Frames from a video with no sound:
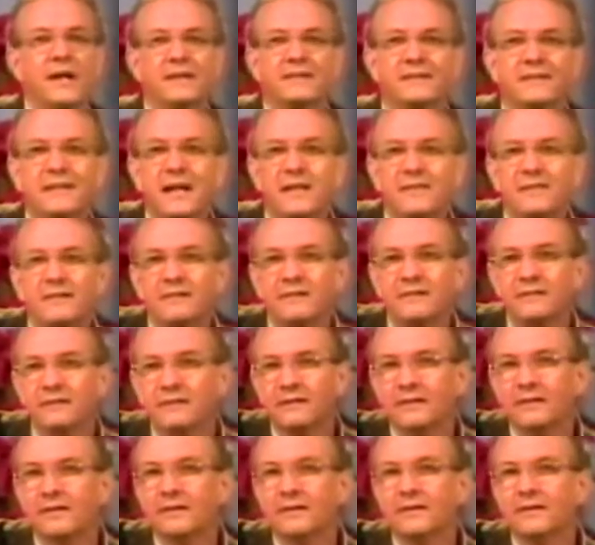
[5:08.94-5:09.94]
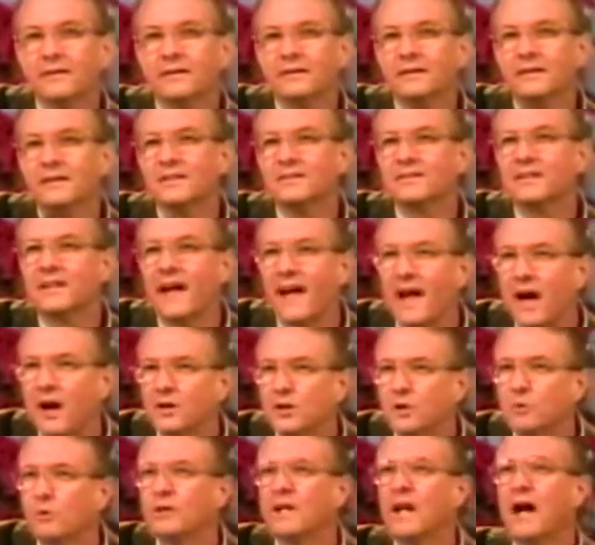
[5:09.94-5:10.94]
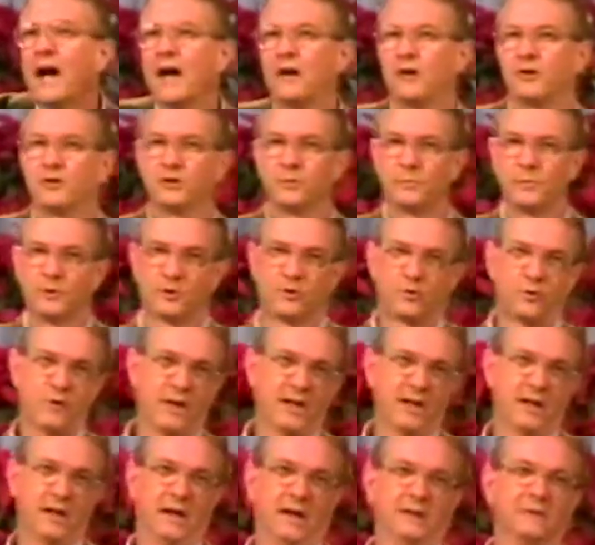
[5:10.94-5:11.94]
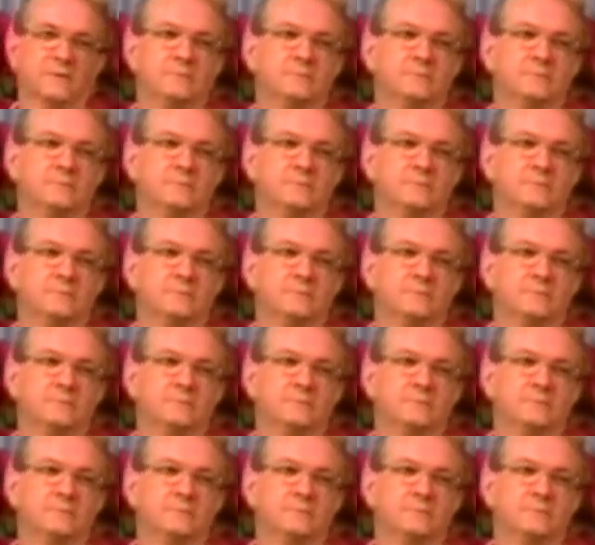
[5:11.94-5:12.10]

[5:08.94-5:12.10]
and neither is it how you and I are to portray God.